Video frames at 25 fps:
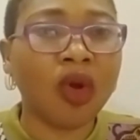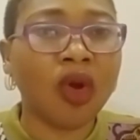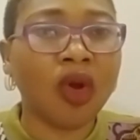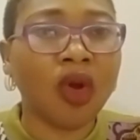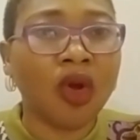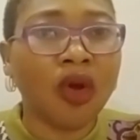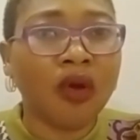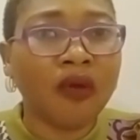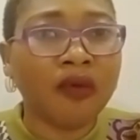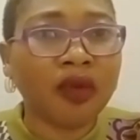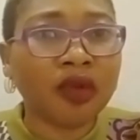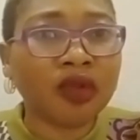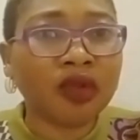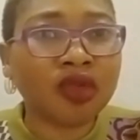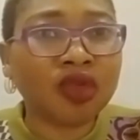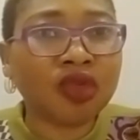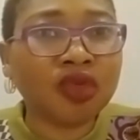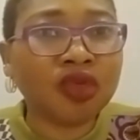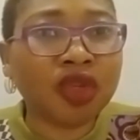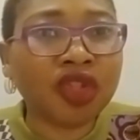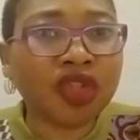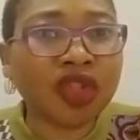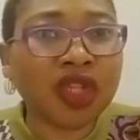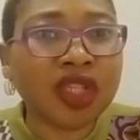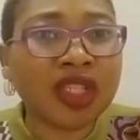For duration
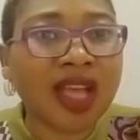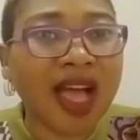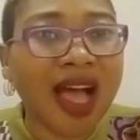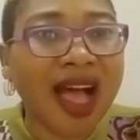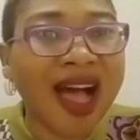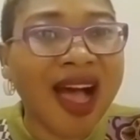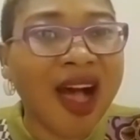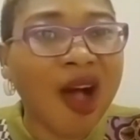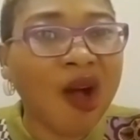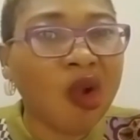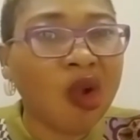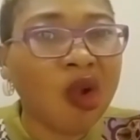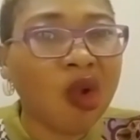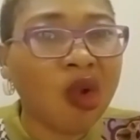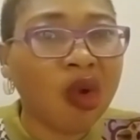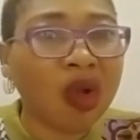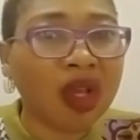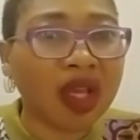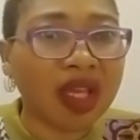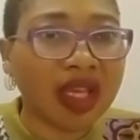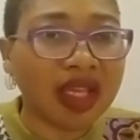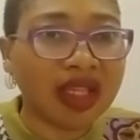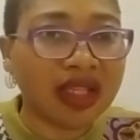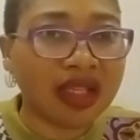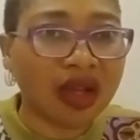is how long it
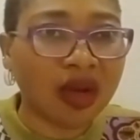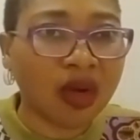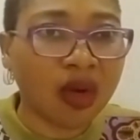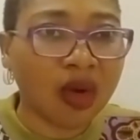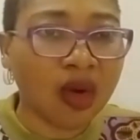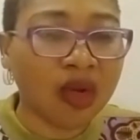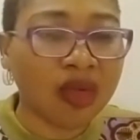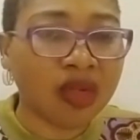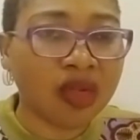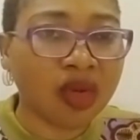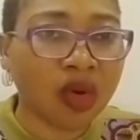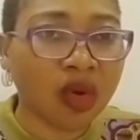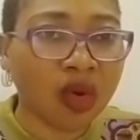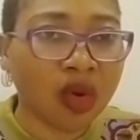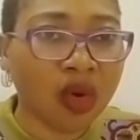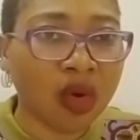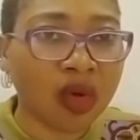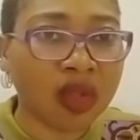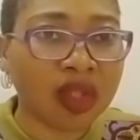occurred.